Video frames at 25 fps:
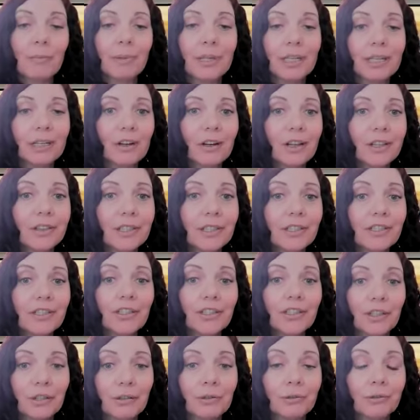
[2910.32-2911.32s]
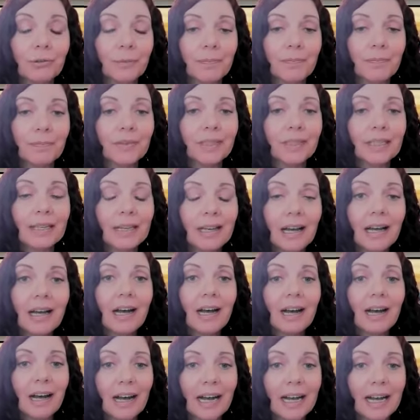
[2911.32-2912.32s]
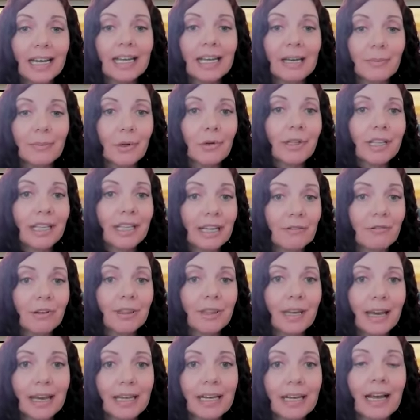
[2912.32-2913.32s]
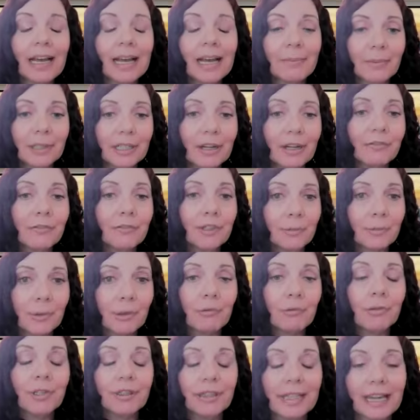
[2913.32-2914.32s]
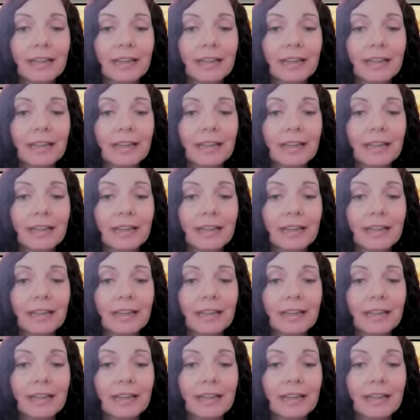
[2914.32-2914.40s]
about being on this show, I am okay with that. I'm comfortable